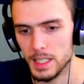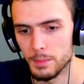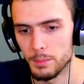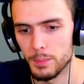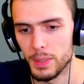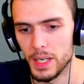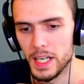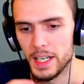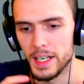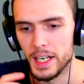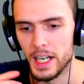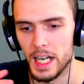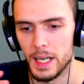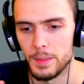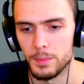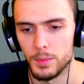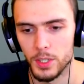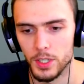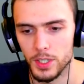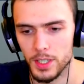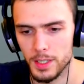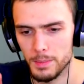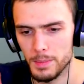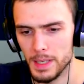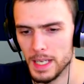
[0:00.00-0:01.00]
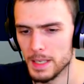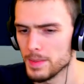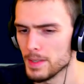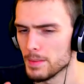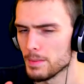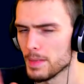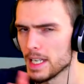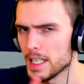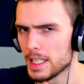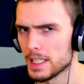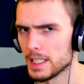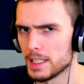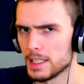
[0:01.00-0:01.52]
but I'm gonna maybe
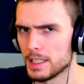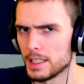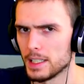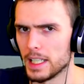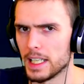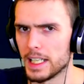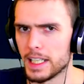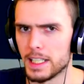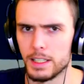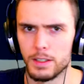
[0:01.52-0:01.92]
make it like